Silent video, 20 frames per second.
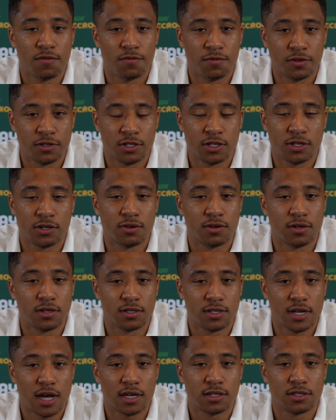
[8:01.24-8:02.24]
physical
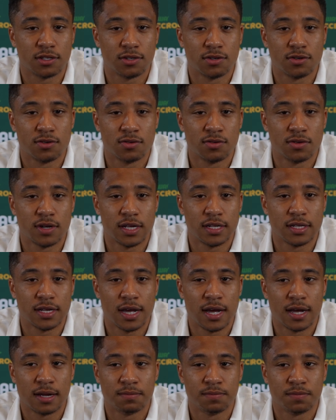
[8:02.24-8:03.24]
and tactical. And
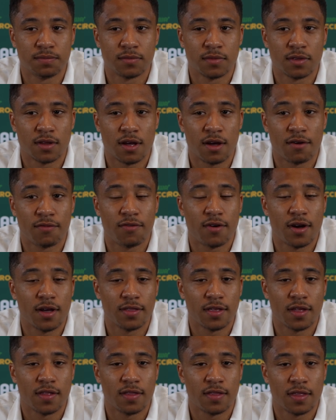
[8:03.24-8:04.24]
um, I
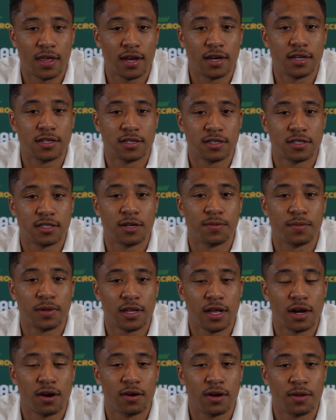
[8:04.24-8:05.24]
find that that is a
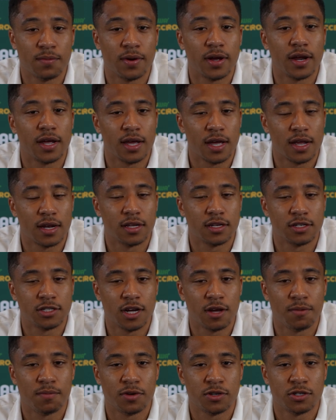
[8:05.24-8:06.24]
similarity. But again, the
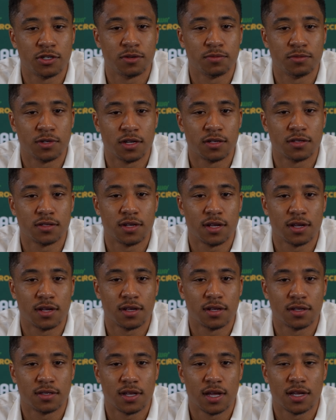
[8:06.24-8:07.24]
championship does,
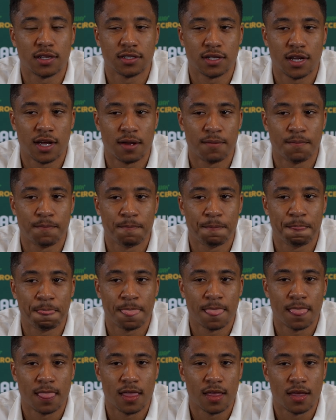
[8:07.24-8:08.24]
does um,
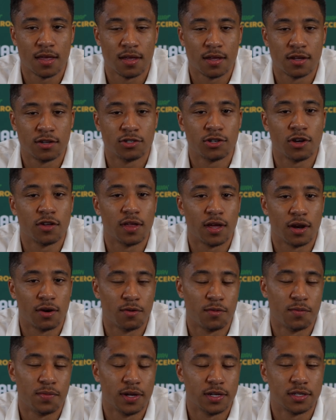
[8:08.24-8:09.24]
show that
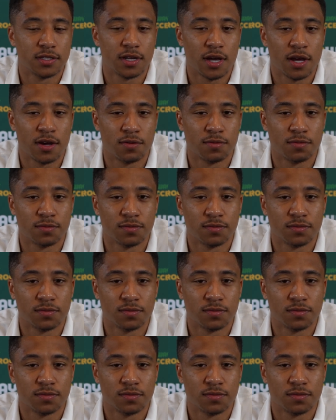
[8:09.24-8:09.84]
on a bigger scale.